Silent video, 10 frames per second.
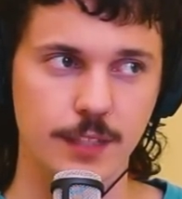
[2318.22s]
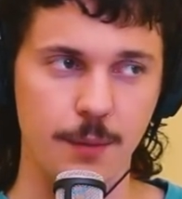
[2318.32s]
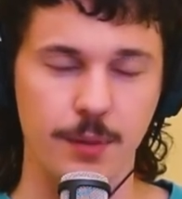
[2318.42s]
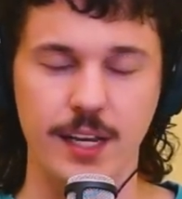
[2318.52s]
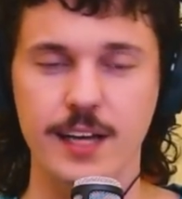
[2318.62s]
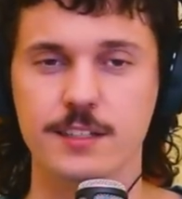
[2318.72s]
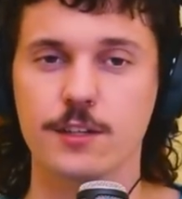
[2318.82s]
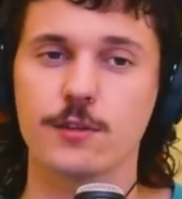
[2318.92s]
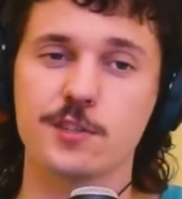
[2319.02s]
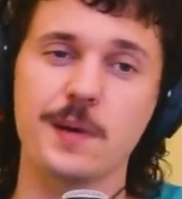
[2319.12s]
But he has
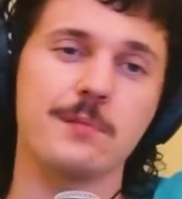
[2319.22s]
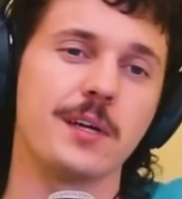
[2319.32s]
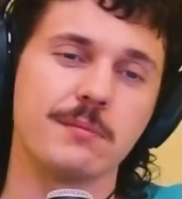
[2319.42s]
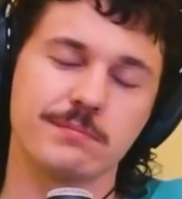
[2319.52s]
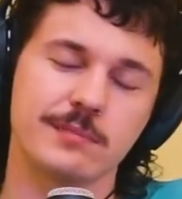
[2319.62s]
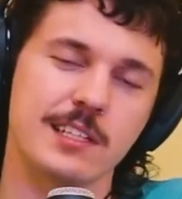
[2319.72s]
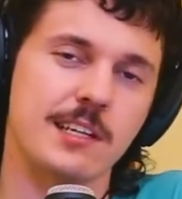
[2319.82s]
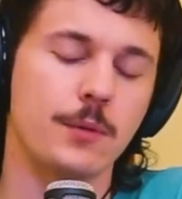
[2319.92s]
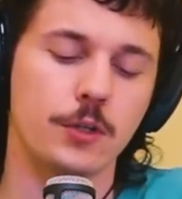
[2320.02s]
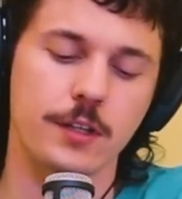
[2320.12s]
to respect me because
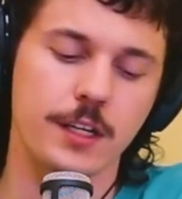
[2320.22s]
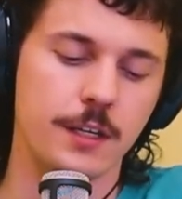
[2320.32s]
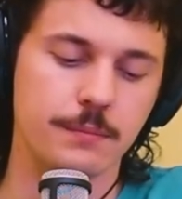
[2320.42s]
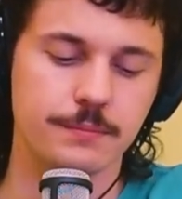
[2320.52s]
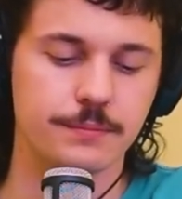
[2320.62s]
I'm older than him.